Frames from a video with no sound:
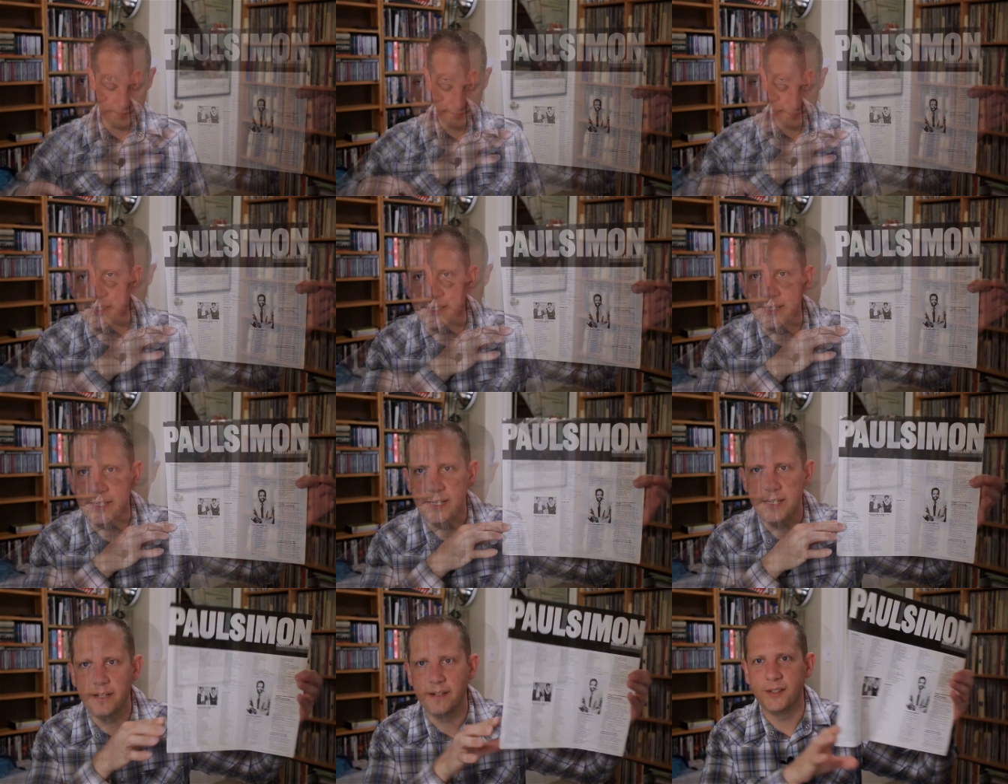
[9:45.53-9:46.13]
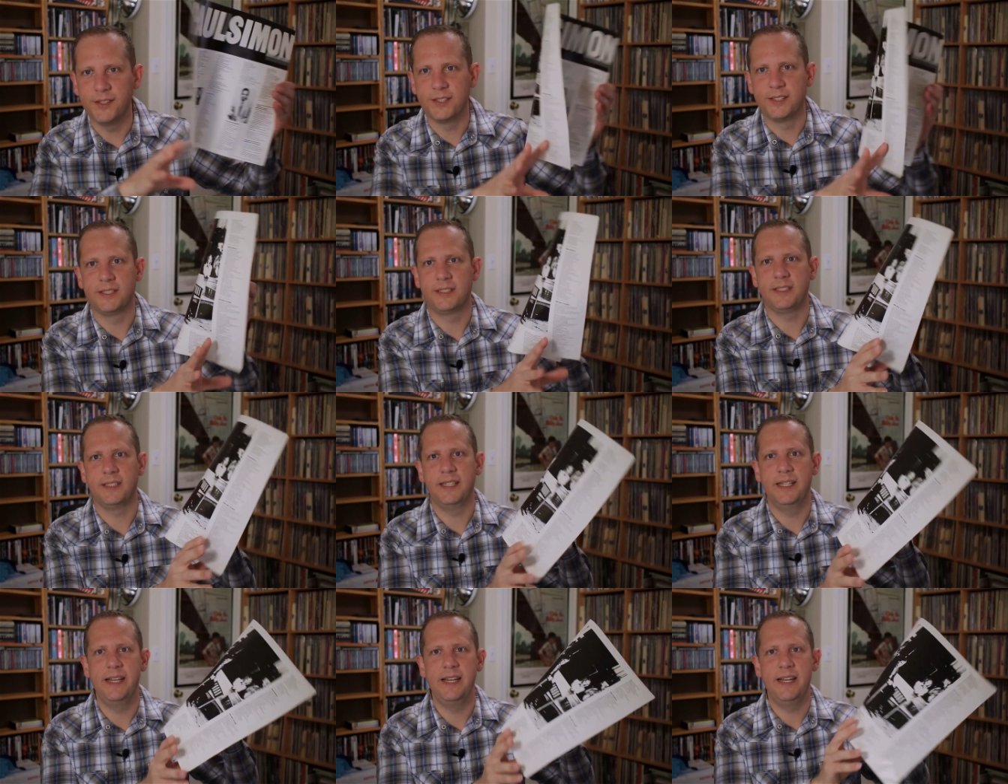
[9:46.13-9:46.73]
The inner
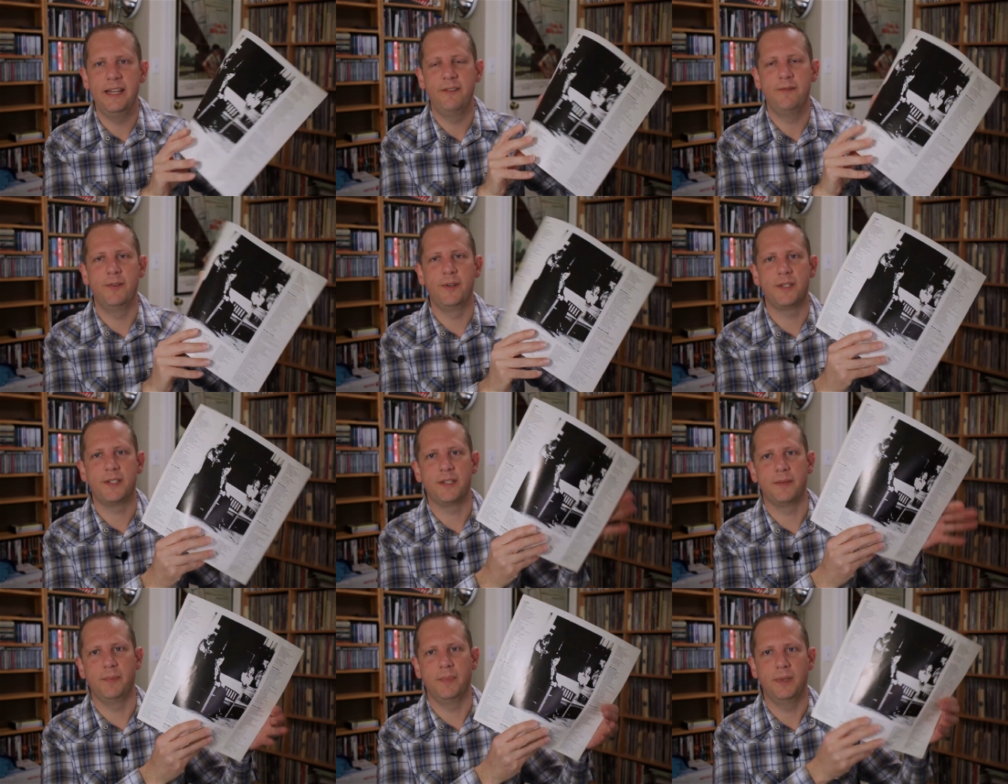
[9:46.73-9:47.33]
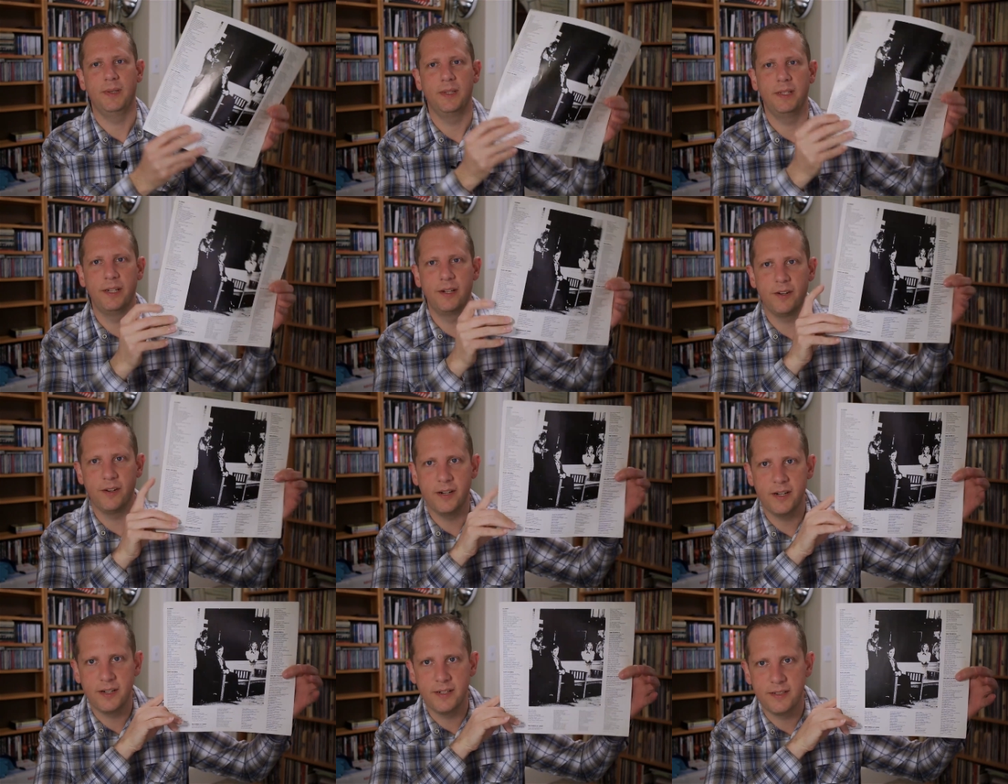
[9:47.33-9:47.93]
sleeve with some
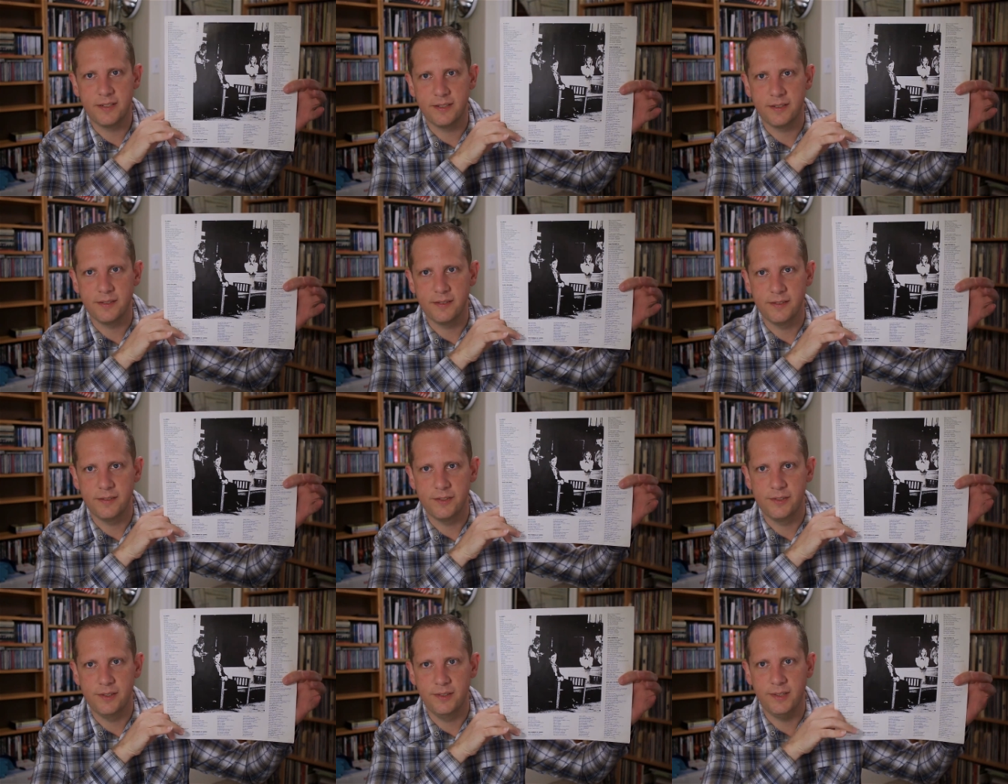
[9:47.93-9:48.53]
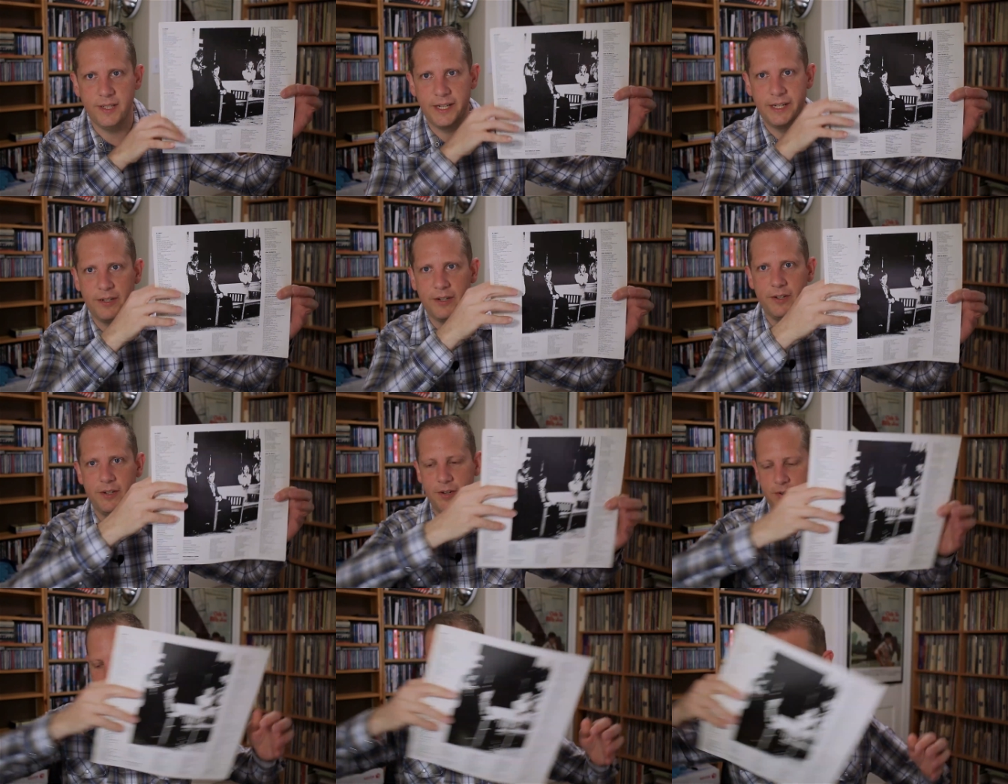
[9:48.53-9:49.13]
lyrics,
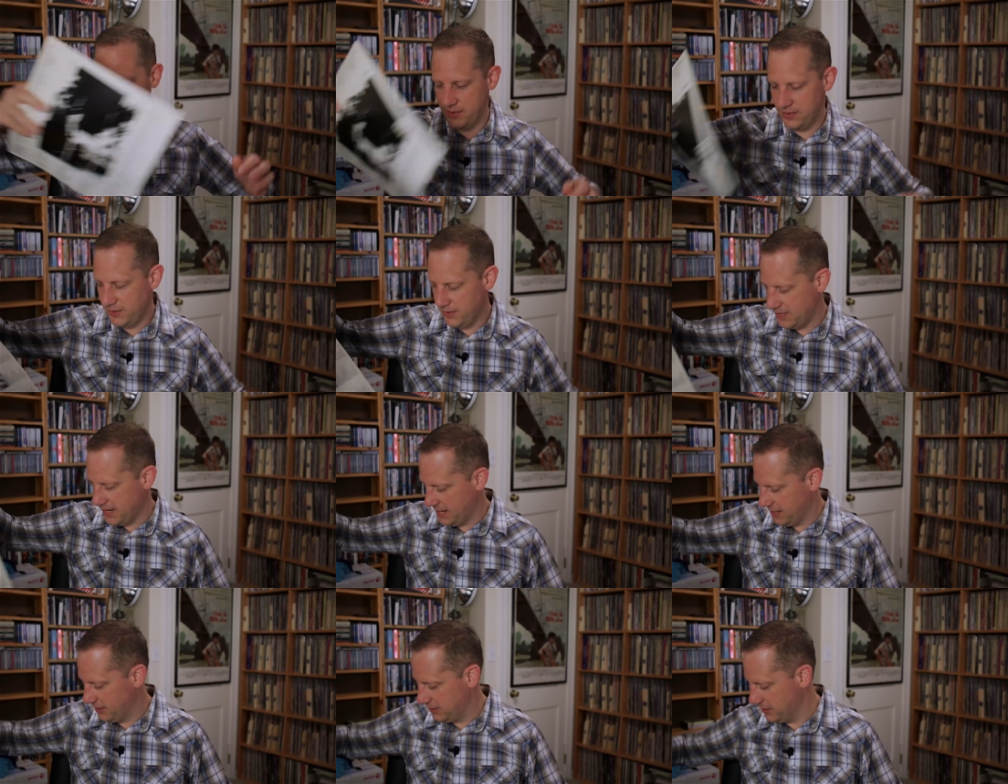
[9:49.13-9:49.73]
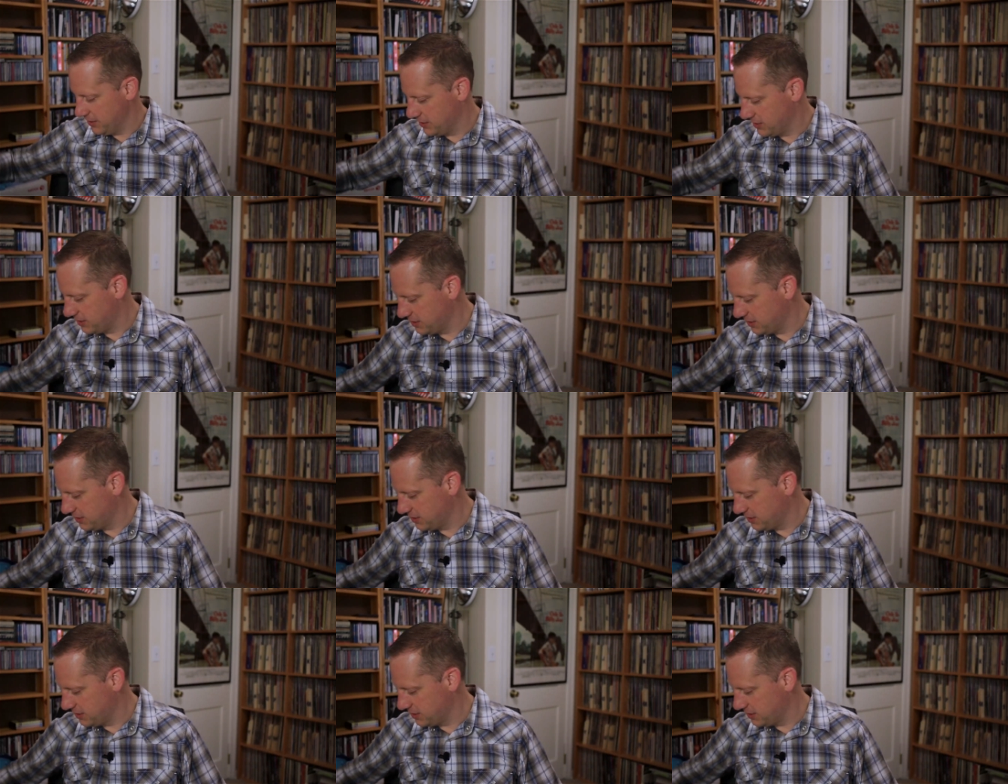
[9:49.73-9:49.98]
liner notes, and all that good